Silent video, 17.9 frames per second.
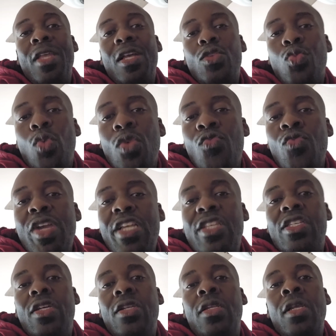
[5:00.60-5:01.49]
That's one
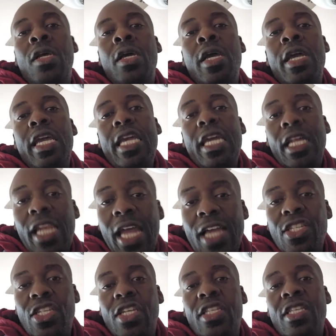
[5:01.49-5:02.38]
reason he
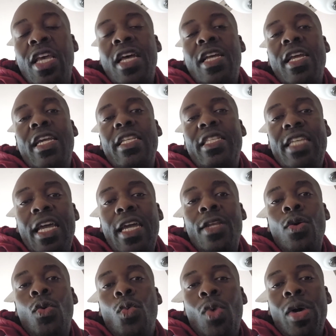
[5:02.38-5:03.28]
alleges he
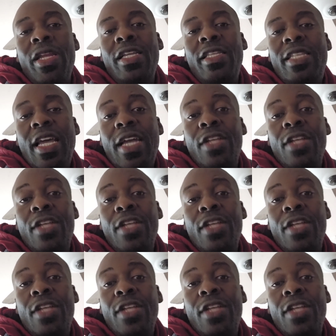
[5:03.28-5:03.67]
did what he